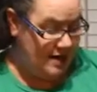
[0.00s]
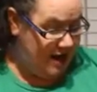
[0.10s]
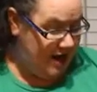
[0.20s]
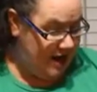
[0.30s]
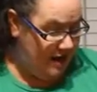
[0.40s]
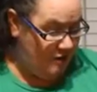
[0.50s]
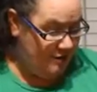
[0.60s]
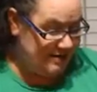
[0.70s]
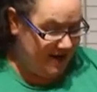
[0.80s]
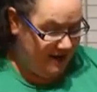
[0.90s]
I
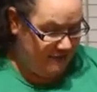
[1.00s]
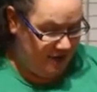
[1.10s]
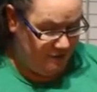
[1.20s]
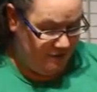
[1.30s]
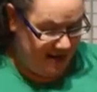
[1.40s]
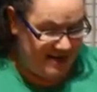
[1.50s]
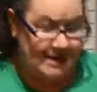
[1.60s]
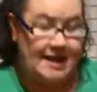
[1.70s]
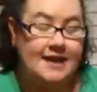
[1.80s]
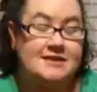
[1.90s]
always have it right
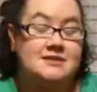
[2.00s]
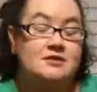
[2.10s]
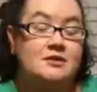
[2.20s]
next